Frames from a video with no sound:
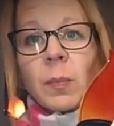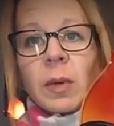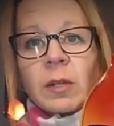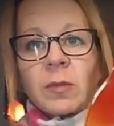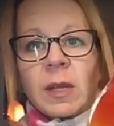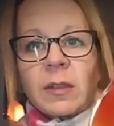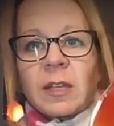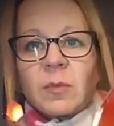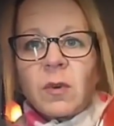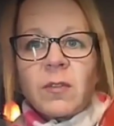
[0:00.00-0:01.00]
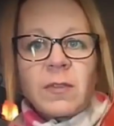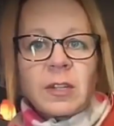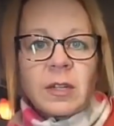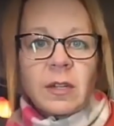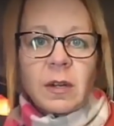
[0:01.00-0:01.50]
But to make things more
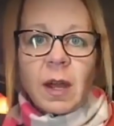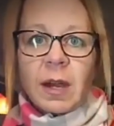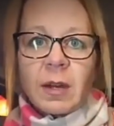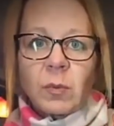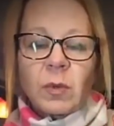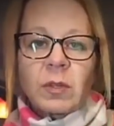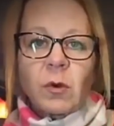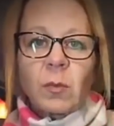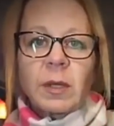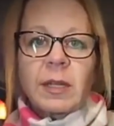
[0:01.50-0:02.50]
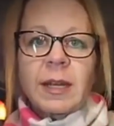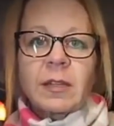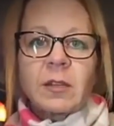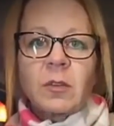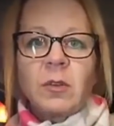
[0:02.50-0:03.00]
efficient, I would normally
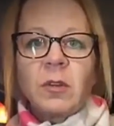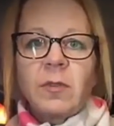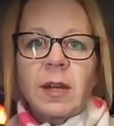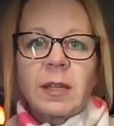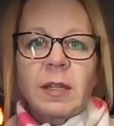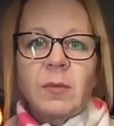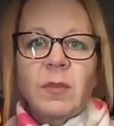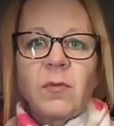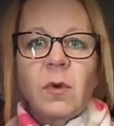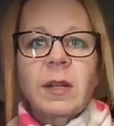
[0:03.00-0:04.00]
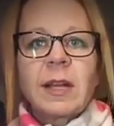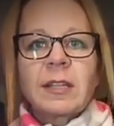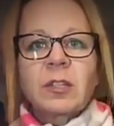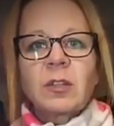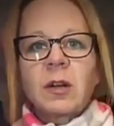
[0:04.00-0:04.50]
like to tune your violin before
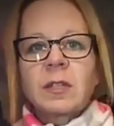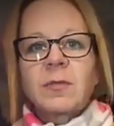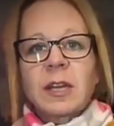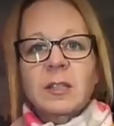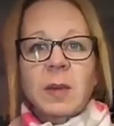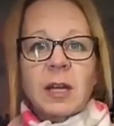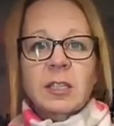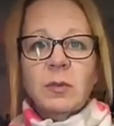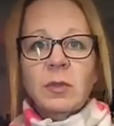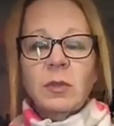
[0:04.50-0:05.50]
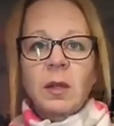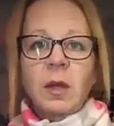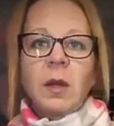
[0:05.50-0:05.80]
class starts if that's possible.